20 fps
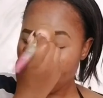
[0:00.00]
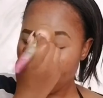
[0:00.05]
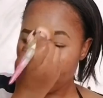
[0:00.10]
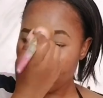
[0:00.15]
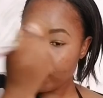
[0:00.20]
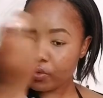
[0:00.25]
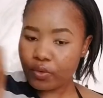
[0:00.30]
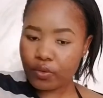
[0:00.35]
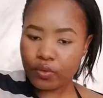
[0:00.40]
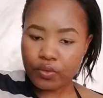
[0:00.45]

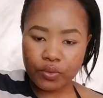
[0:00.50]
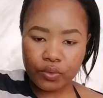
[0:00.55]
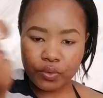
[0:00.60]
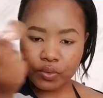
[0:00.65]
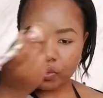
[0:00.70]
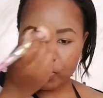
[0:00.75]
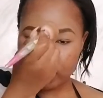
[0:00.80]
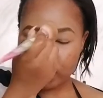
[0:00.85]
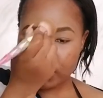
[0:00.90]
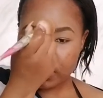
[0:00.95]
go
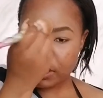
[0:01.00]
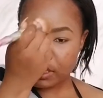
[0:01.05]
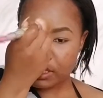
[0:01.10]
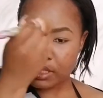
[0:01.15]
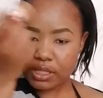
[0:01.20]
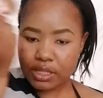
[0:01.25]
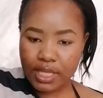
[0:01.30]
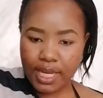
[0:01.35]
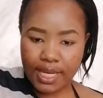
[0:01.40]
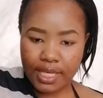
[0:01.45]
through the
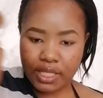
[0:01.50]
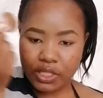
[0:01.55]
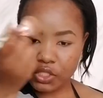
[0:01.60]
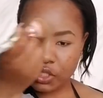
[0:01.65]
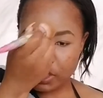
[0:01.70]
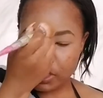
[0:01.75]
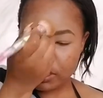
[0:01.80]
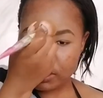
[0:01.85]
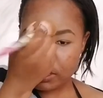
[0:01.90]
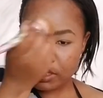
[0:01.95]

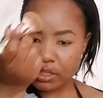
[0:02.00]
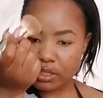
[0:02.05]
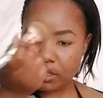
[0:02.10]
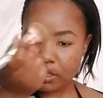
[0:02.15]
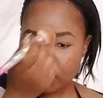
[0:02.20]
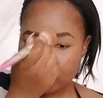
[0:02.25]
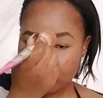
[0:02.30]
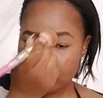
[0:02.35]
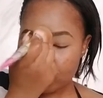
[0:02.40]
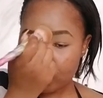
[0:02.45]
stages
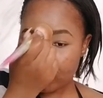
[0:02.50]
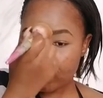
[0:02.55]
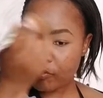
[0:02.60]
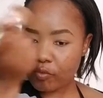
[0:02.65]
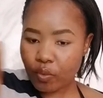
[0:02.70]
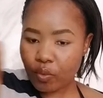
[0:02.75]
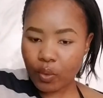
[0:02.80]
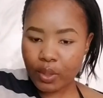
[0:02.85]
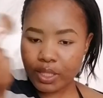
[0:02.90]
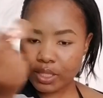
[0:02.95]
to
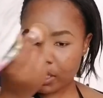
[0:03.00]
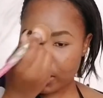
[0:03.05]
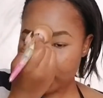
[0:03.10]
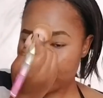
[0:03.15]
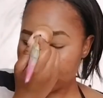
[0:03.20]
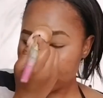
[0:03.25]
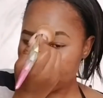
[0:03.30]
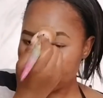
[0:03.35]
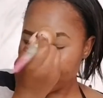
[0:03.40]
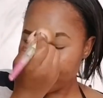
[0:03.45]
avoid
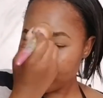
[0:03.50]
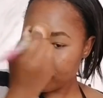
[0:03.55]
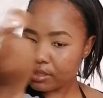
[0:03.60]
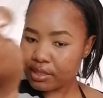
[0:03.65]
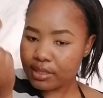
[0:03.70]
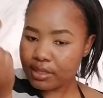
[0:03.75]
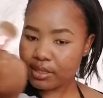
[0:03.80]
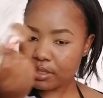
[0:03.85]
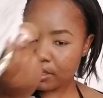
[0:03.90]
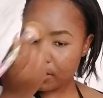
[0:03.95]
that. As you can
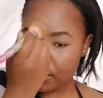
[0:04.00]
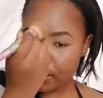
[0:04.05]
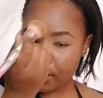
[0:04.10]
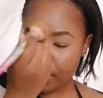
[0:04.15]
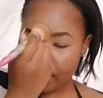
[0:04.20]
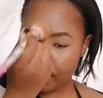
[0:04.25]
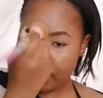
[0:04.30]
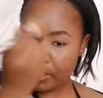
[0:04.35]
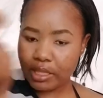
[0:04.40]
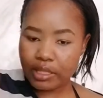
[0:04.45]
see,
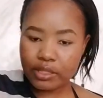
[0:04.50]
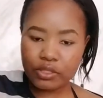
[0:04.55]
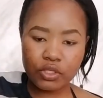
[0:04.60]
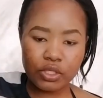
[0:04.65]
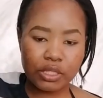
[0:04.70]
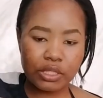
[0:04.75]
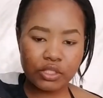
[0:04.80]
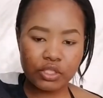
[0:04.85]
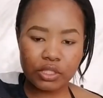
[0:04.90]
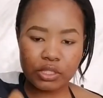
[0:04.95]
I'm
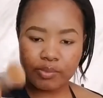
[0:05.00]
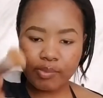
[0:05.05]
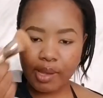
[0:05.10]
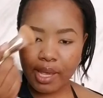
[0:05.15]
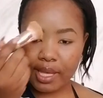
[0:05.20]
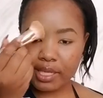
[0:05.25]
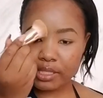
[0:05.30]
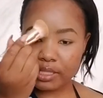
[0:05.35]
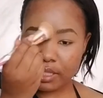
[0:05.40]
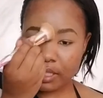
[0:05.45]
literally just
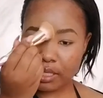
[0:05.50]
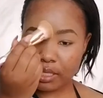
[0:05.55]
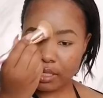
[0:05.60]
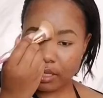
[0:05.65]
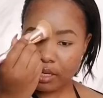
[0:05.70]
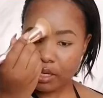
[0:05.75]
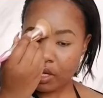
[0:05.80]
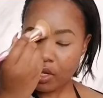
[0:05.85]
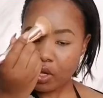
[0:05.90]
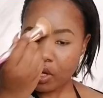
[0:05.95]
patting
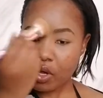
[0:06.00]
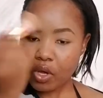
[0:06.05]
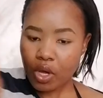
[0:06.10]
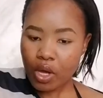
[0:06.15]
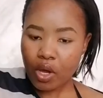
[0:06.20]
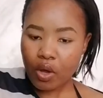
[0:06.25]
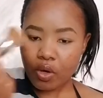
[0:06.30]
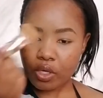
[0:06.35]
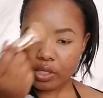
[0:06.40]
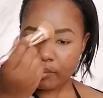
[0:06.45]

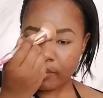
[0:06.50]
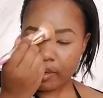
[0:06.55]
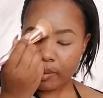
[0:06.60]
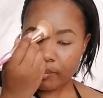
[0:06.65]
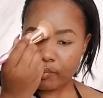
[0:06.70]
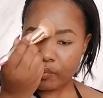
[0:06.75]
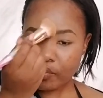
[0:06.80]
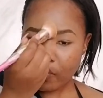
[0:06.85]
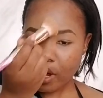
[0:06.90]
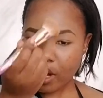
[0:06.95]
on
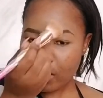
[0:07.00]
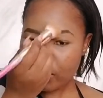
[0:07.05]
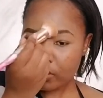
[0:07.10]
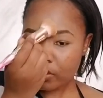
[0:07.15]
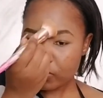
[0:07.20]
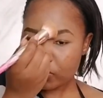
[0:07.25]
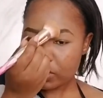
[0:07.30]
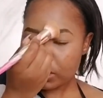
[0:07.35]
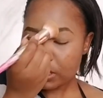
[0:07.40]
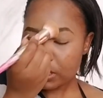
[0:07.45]
my
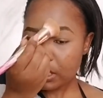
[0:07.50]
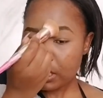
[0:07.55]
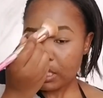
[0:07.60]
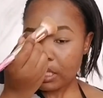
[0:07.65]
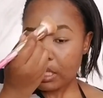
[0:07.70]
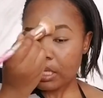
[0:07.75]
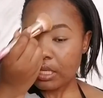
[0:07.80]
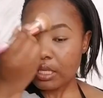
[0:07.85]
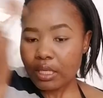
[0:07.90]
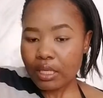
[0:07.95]
brows,
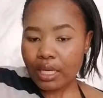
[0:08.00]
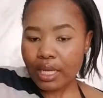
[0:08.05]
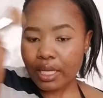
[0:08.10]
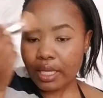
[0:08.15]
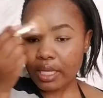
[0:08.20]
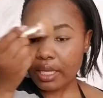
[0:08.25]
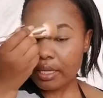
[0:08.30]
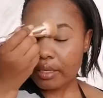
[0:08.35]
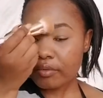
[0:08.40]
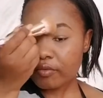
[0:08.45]

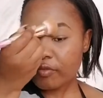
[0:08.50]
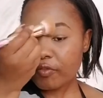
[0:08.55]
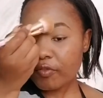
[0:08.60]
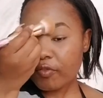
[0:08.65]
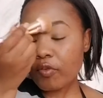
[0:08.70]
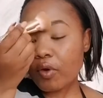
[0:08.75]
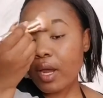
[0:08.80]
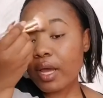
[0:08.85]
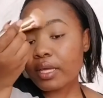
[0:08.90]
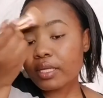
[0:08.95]
like in
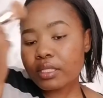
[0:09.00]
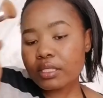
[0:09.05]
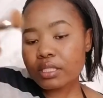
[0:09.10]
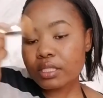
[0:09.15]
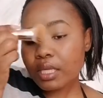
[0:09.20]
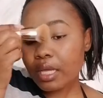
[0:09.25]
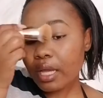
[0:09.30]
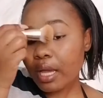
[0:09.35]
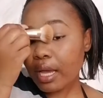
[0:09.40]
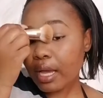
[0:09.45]

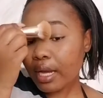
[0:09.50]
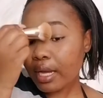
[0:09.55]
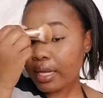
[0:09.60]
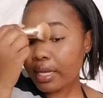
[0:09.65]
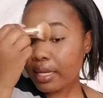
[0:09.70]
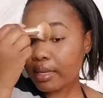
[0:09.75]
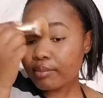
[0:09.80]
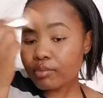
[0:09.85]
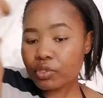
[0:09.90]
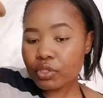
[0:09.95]
front.
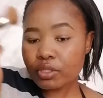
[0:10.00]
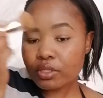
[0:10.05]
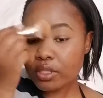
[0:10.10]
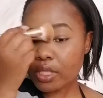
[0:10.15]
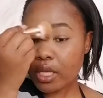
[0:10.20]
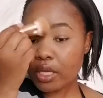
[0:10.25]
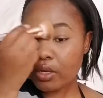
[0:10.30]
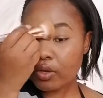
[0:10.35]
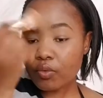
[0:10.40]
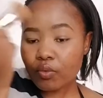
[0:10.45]
I am
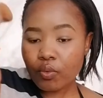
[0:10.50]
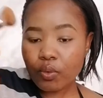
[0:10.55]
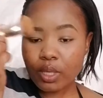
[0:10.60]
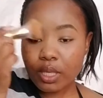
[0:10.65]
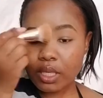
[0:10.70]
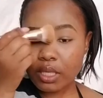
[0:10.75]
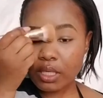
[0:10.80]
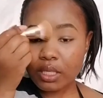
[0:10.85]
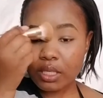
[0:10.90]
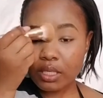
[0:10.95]
just getting
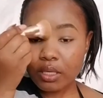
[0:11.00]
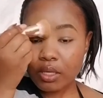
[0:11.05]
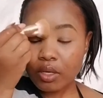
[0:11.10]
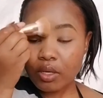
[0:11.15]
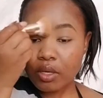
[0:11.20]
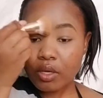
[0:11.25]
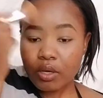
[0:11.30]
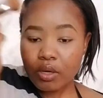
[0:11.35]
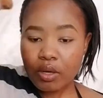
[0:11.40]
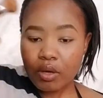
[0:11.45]
rid
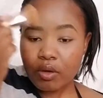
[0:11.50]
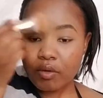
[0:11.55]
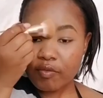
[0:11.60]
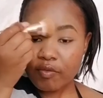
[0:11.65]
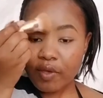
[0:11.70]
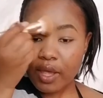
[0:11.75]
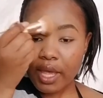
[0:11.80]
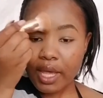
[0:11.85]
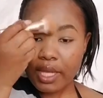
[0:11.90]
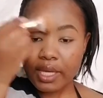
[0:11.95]

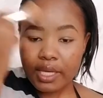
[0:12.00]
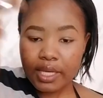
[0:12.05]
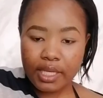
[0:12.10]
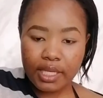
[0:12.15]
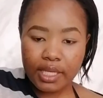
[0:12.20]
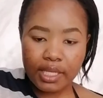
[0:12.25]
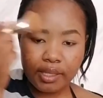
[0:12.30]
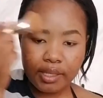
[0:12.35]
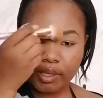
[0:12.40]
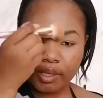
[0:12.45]
of
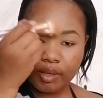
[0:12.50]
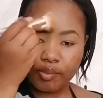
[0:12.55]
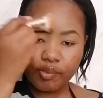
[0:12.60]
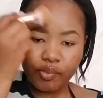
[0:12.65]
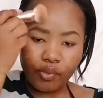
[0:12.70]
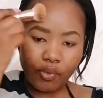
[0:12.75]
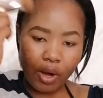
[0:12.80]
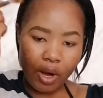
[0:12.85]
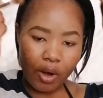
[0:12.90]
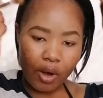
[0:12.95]
any
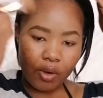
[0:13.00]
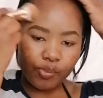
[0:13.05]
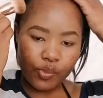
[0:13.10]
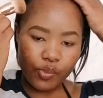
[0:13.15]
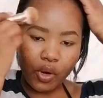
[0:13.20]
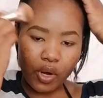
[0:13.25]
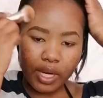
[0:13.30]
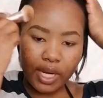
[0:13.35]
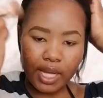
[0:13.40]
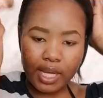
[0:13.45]
brow
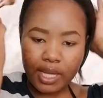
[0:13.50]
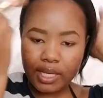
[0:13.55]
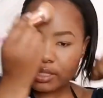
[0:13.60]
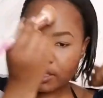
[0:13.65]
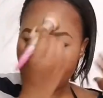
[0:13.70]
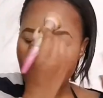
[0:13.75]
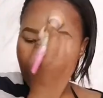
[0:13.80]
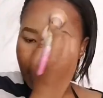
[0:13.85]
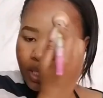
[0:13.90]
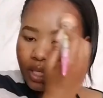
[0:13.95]

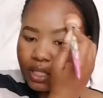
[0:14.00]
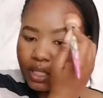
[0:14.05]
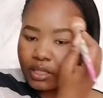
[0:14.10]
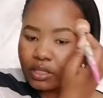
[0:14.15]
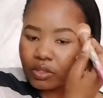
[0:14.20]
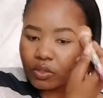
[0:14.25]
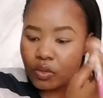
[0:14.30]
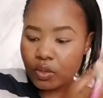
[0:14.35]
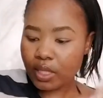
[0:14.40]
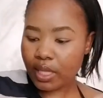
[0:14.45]
product on
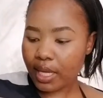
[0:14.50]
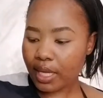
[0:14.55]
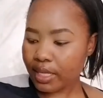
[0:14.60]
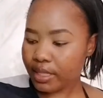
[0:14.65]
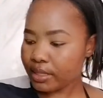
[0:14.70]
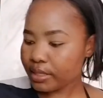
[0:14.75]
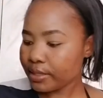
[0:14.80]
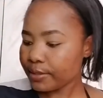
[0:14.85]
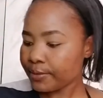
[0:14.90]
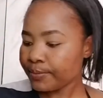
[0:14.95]
it so
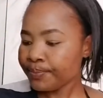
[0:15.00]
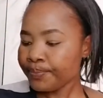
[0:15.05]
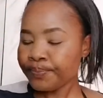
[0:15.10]
that